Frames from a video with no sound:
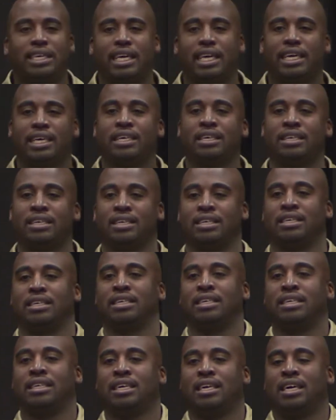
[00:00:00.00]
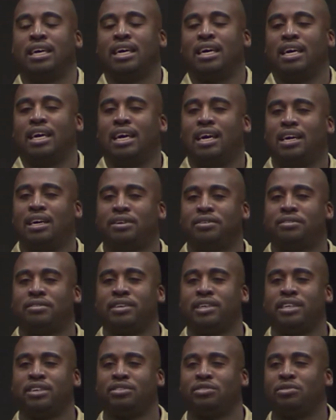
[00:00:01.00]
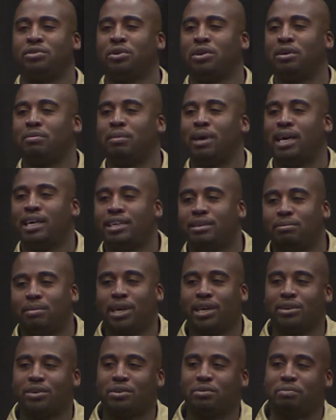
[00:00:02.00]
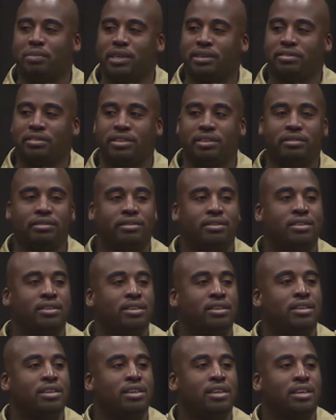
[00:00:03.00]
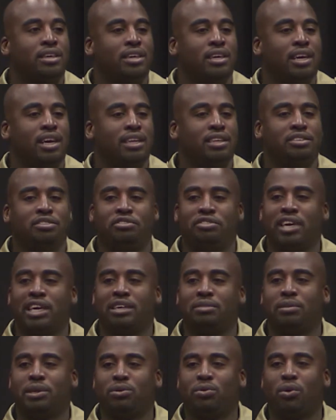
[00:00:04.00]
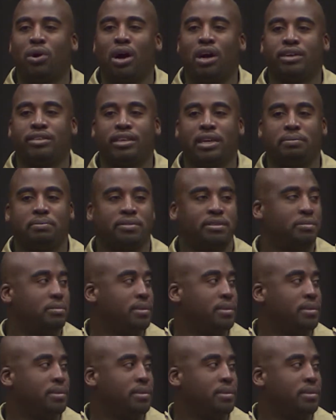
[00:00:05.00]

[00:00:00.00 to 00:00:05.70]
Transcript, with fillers: day I was in a store minding my own business, and this gentleman walked up to